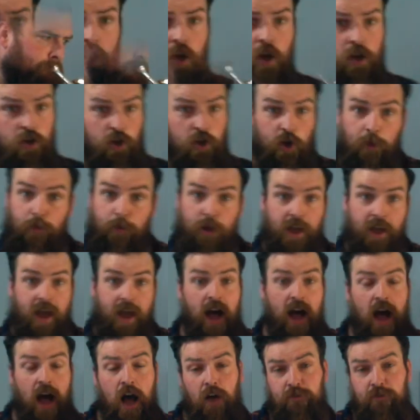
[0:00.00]
You could play at
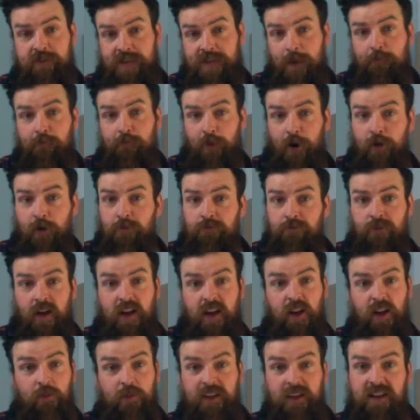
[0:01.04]
half tempo and
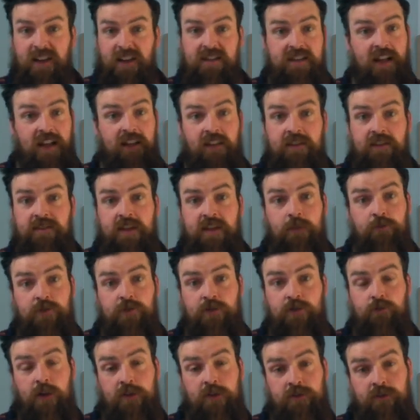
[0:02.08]
it'll be exactly the same as the
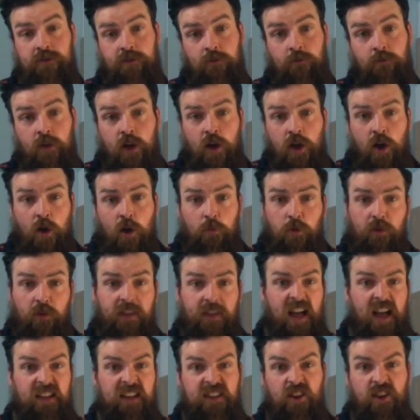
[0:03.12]
rest of them. But the
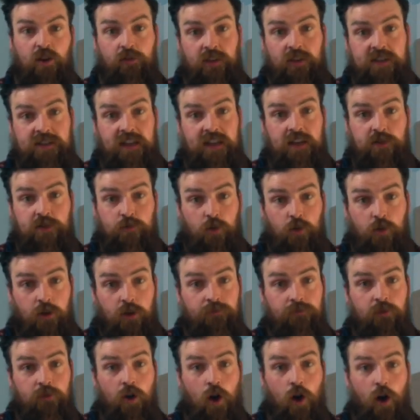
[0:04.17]
idea of this last one
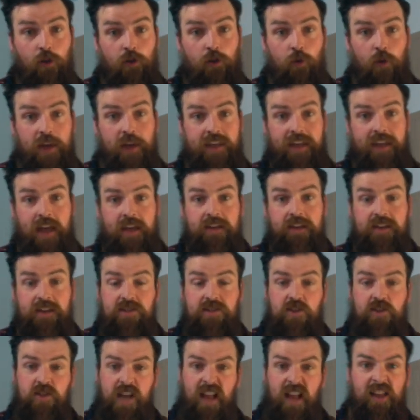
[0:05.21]
on the weekend is to
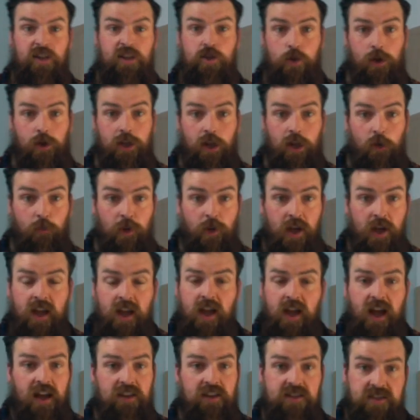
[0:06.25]
challenge you a little bit
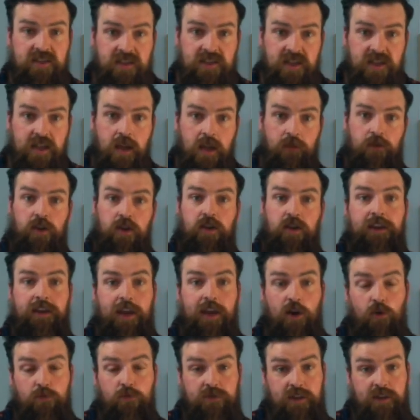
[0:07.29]
and see if you can get
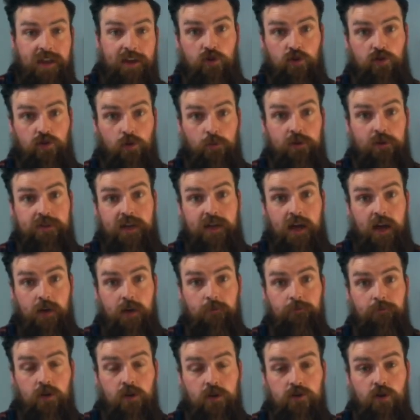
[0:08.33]
up to that double time
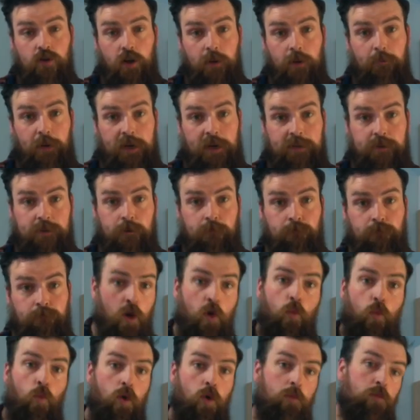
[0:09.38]
tonguing pattern.
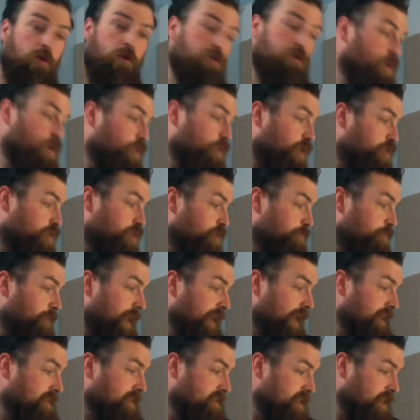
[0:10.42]
One more note on number
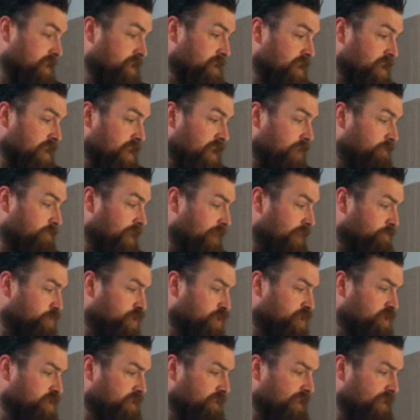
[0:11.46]
18. If you have a look
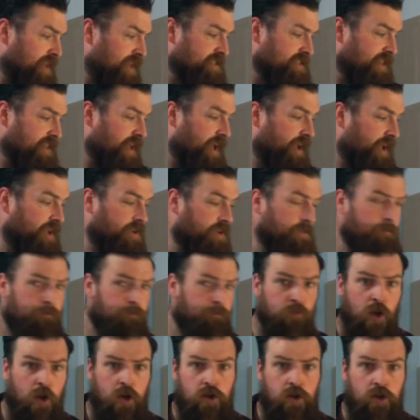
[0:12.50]
at the last line,
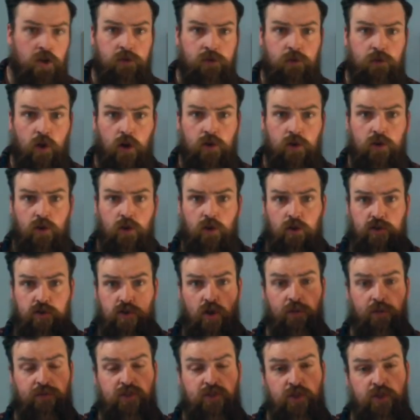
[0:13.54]
you've got your sort
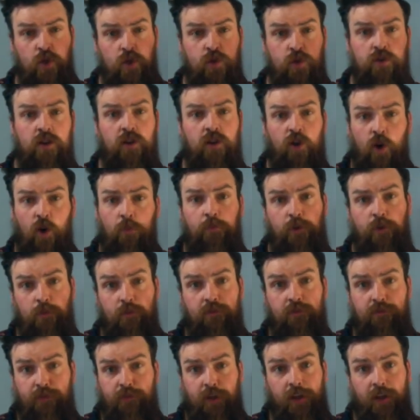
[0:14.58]
of tune and accompaniment
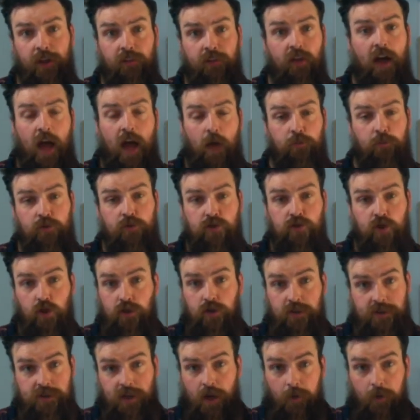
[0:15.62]
figure that happens all the
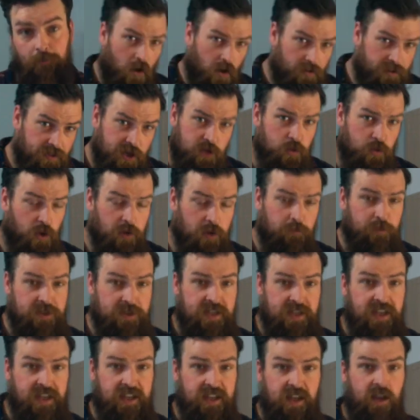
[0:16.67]
time. This one in
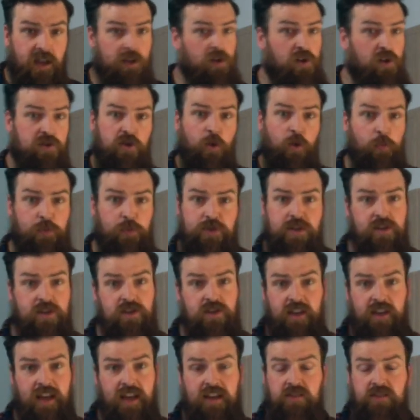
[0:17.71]
particular, your tongue position
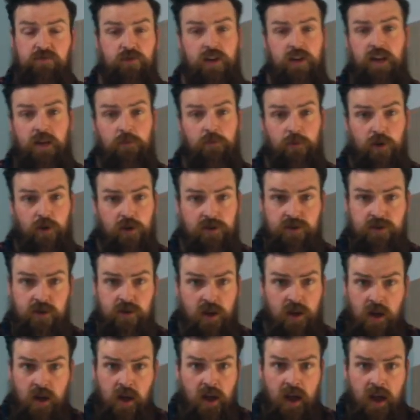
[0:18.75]
again is really important.
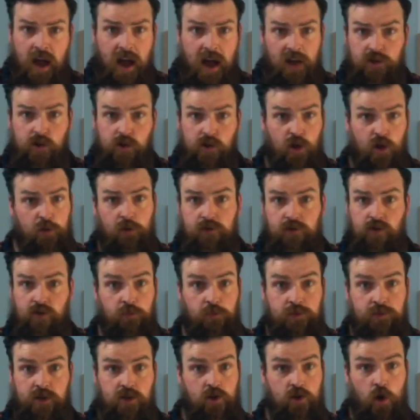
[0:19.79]
I talk about tongue
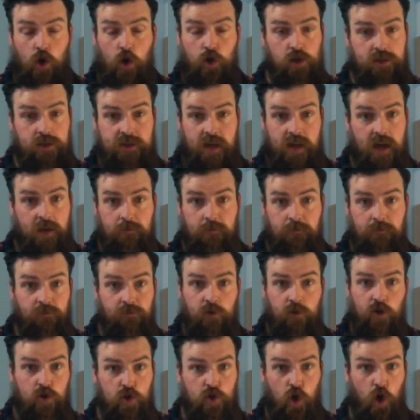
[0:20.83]
position all the time.
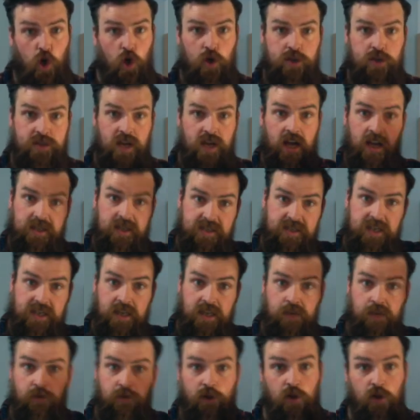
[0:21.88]
Taw, tat and t
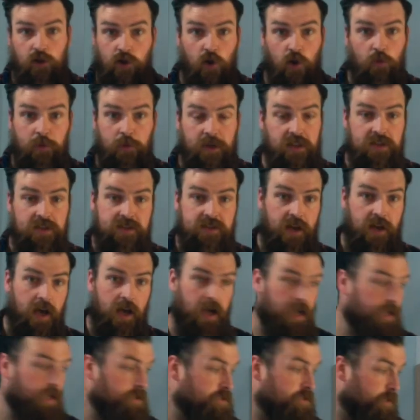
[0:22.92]
for your low, middles and
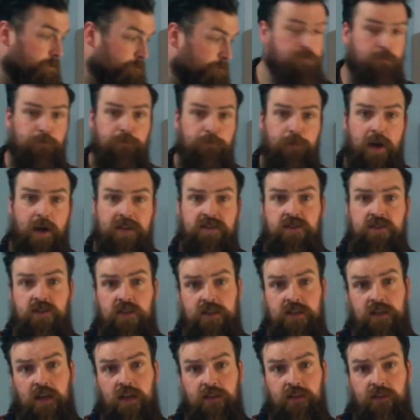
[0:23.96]
highs. Passages
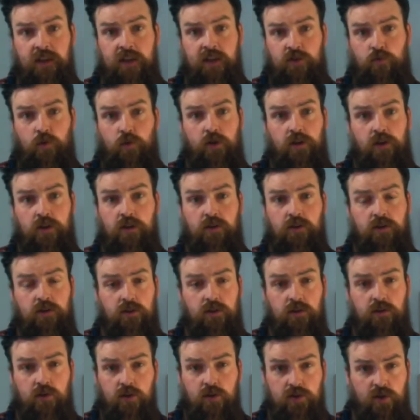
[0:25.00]
like this where
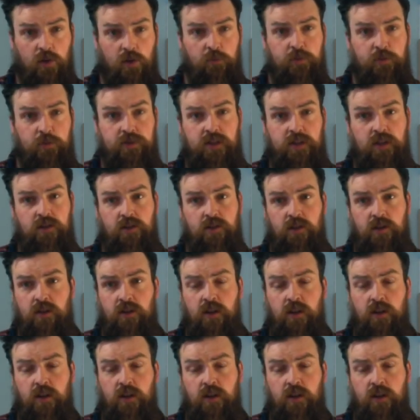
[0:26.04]
your tongue position